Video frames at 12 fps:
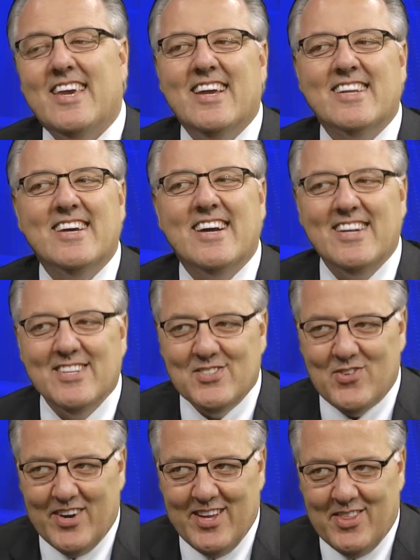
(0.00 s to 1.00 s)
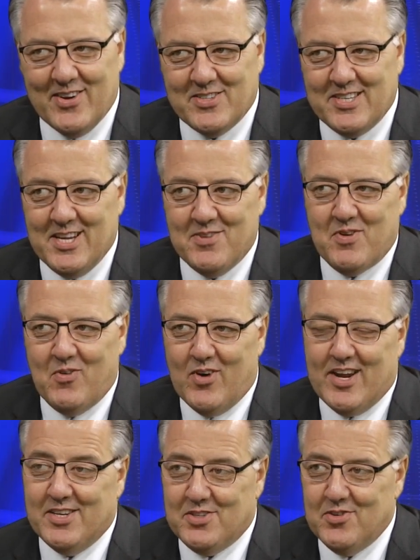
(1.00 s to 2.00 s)
can't guide on twenty thirteen, but
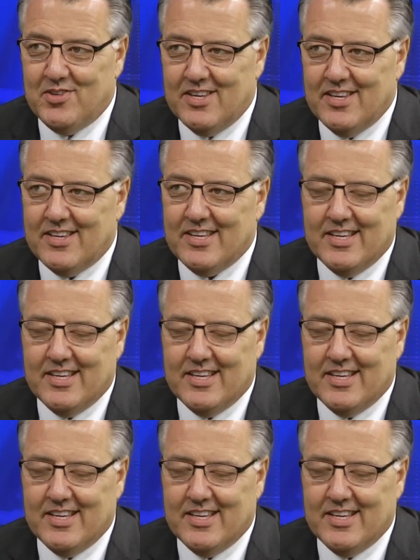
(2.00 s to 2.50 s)
what I do think